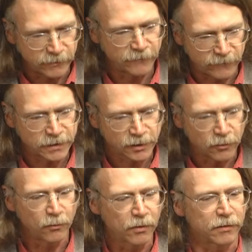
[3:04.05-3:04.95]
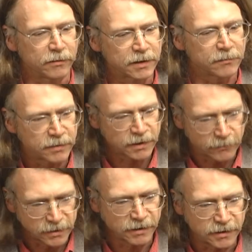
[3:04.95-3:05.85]
the physical world, some
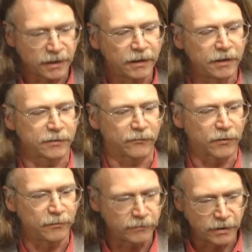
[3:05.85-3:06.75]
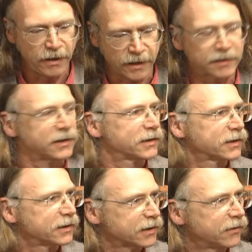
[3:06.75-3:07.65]
substance in it, from the
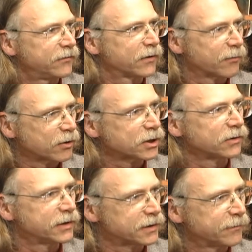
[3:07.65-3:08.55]
excesses of commercialism.